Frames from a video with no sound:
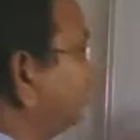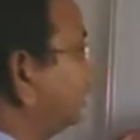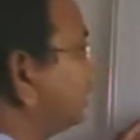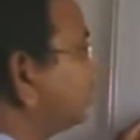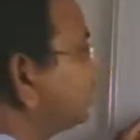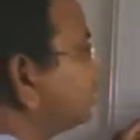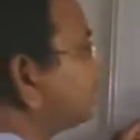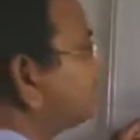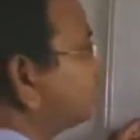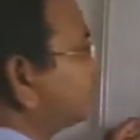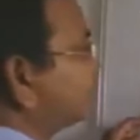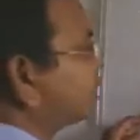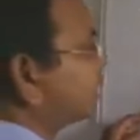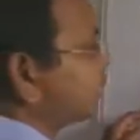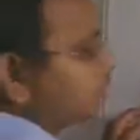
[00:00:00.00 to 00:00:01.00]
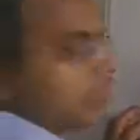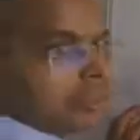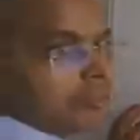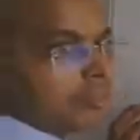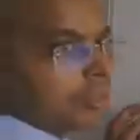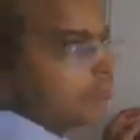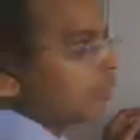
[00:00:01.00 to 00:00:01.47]
this is the change in
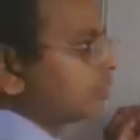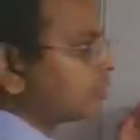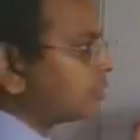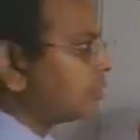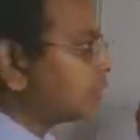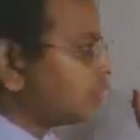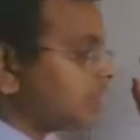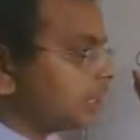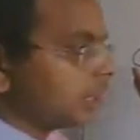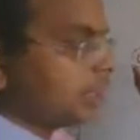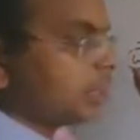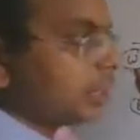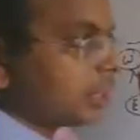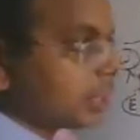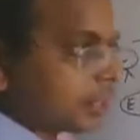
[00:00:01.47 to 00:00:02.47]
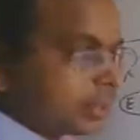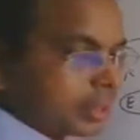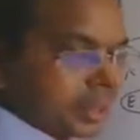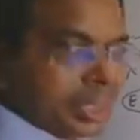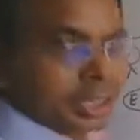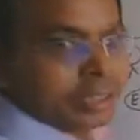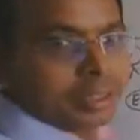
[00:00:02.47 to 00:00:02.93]
the wavelength. So it
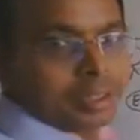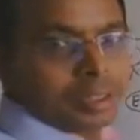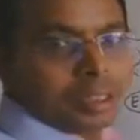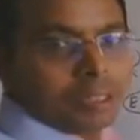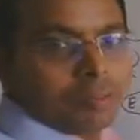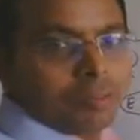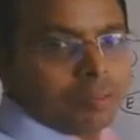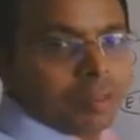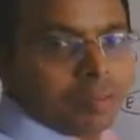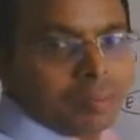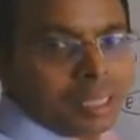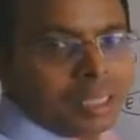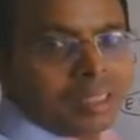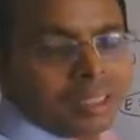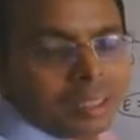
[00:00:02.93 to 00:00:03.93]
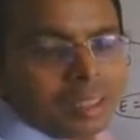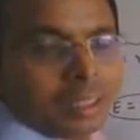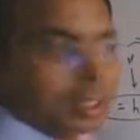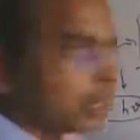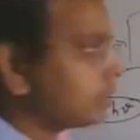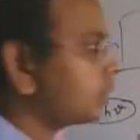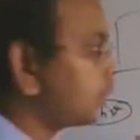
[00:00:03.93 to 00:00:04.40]
contracts.
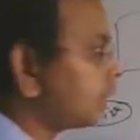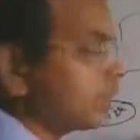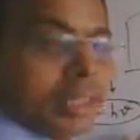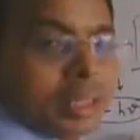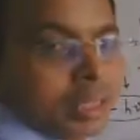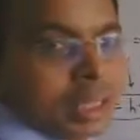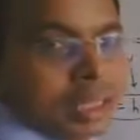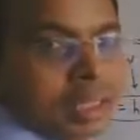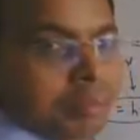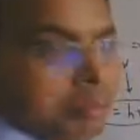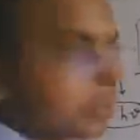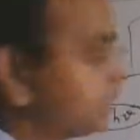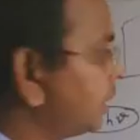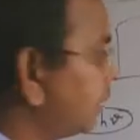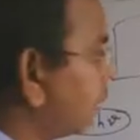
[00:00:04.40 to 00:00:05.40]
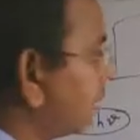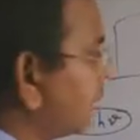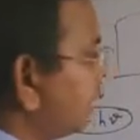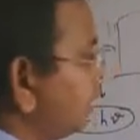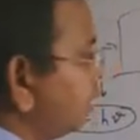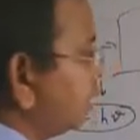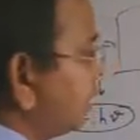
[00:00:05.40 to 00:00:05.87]
Wavelength contracts in any medium
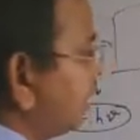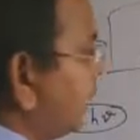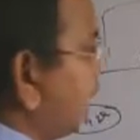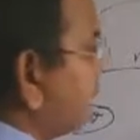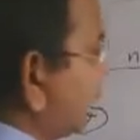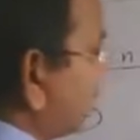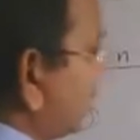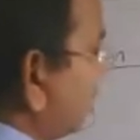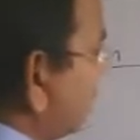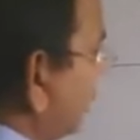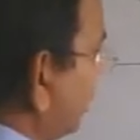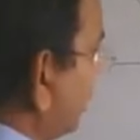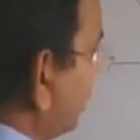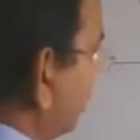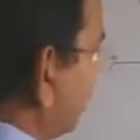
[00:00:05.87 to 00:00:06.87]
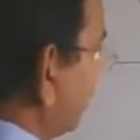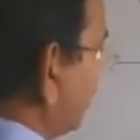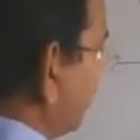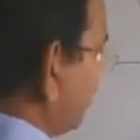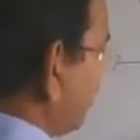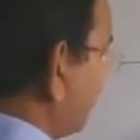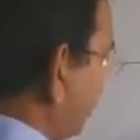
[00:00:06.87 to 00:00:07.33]
by n.
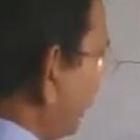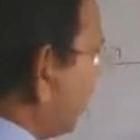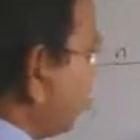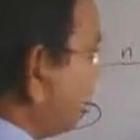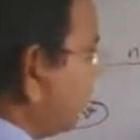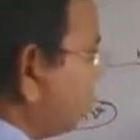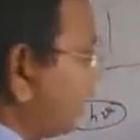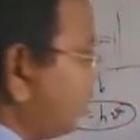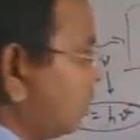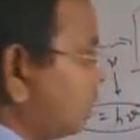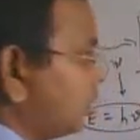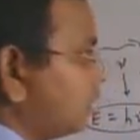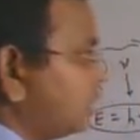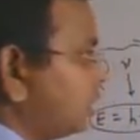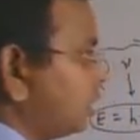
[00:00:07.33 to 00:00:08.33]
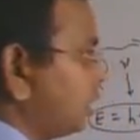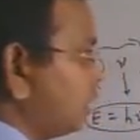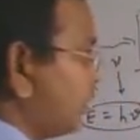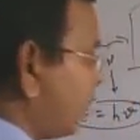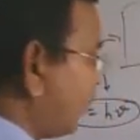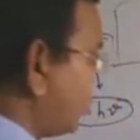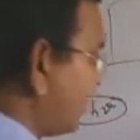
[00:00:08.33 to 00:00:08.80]
So now, since this
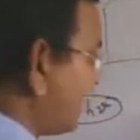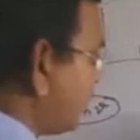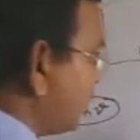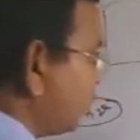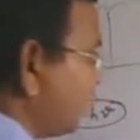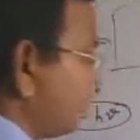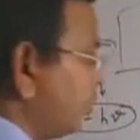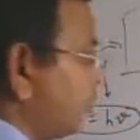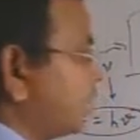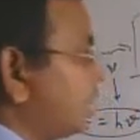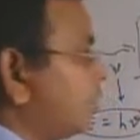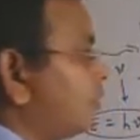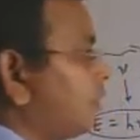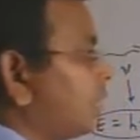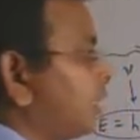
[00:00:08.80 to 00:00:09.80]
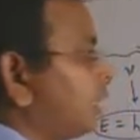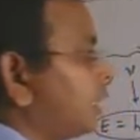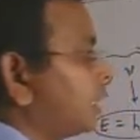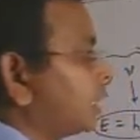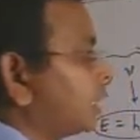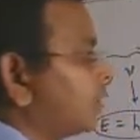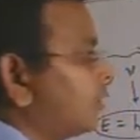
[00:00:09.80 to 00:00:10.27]
is happening, we can find
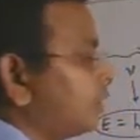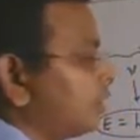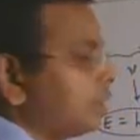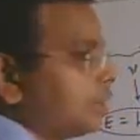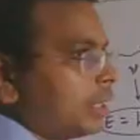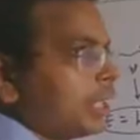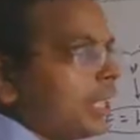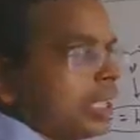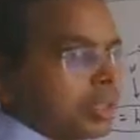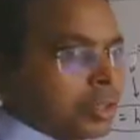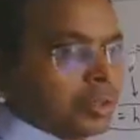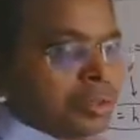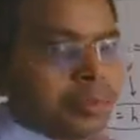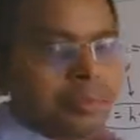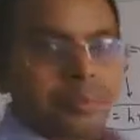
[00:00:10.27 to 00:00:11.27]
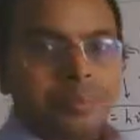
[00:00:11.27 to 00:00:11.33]
another phenomena also.